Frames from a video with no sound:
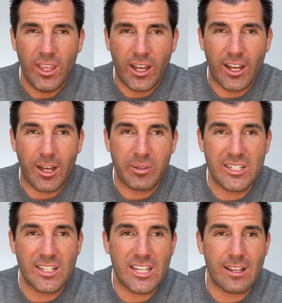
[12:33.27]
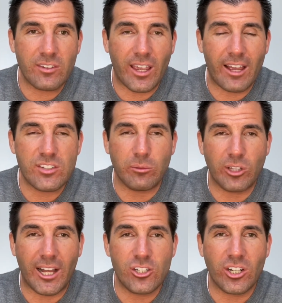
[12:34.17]
um, he did have, have some
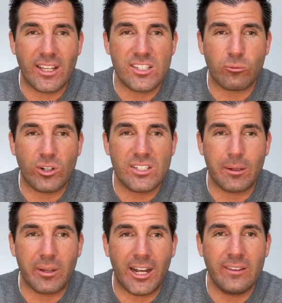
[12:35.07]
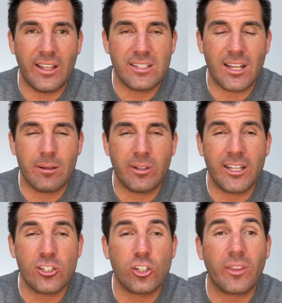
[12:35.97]
logic and some reasoning behind that
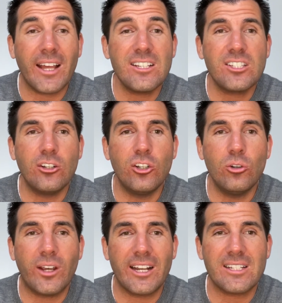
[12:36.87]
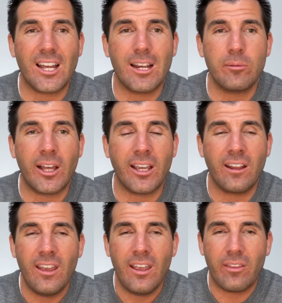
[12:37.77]
timeline. So that is the new kind of timeline
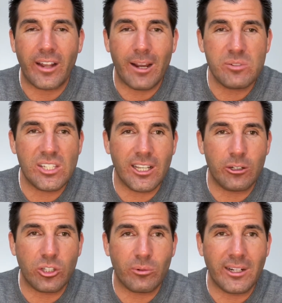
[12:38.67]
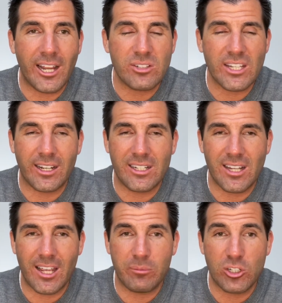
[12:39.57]
that I'm seeing out there right now is
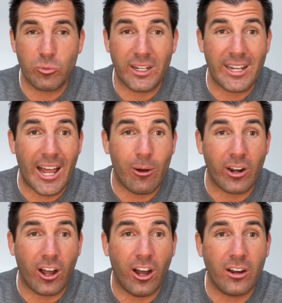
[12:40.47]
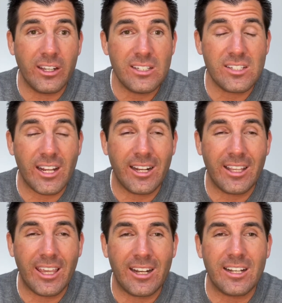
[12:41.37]
anytime between now and August. And
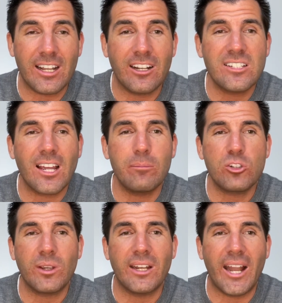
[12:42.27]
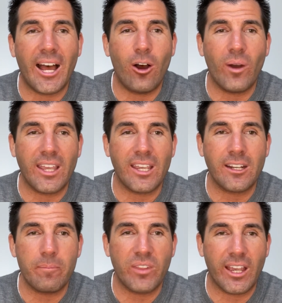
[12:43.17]
again, anytime between now
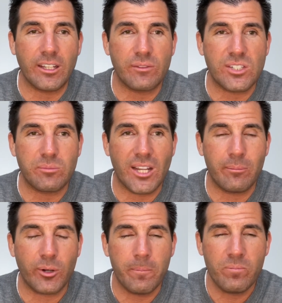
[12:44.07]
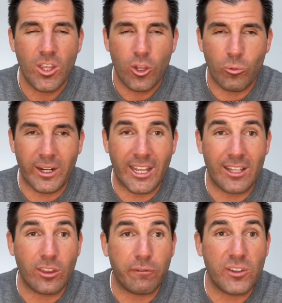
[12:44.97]
and the end of September, when
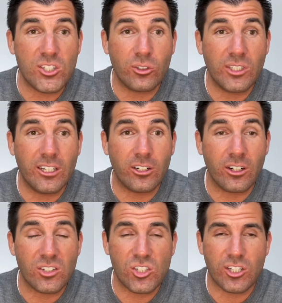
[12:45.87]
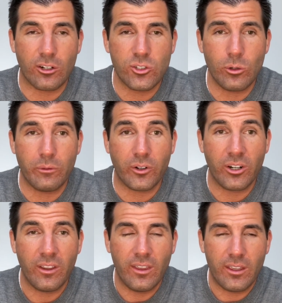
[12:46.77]
again, the fiscal year starts
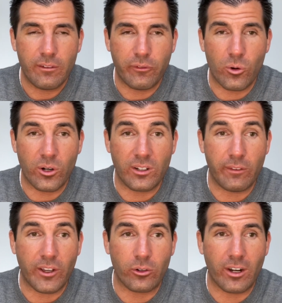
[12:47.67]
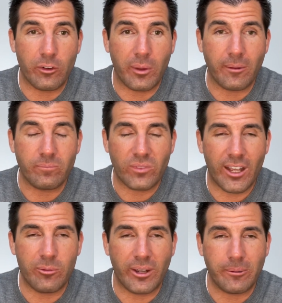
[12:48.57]
over for the federal government.
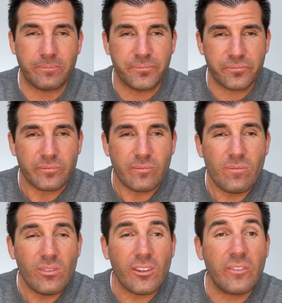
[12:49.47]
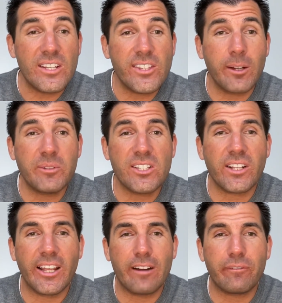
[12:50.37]
Anyway, these are the updates that
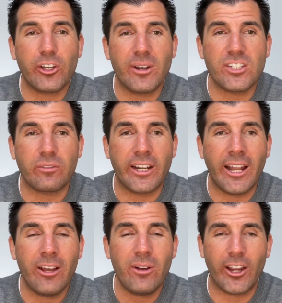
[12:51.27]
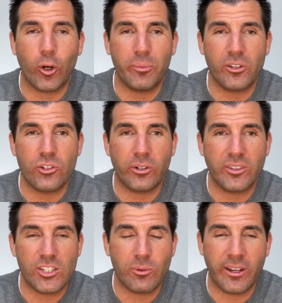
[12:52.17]
I have for you as of right now. I hope you enjoyed
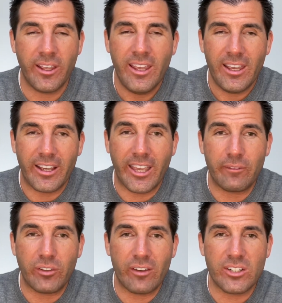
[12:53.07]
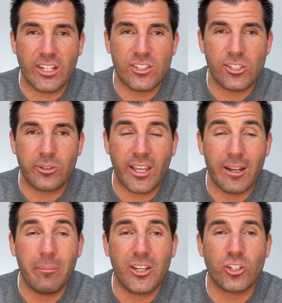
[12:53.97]
this one. Again, if you haven't done so
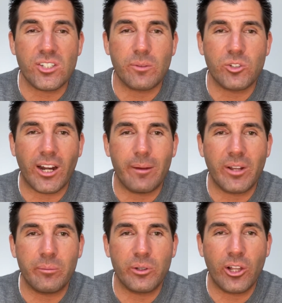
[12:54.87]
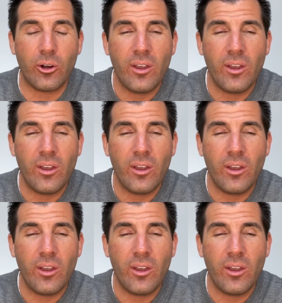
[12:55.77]
yet, make sure to subscribe down below.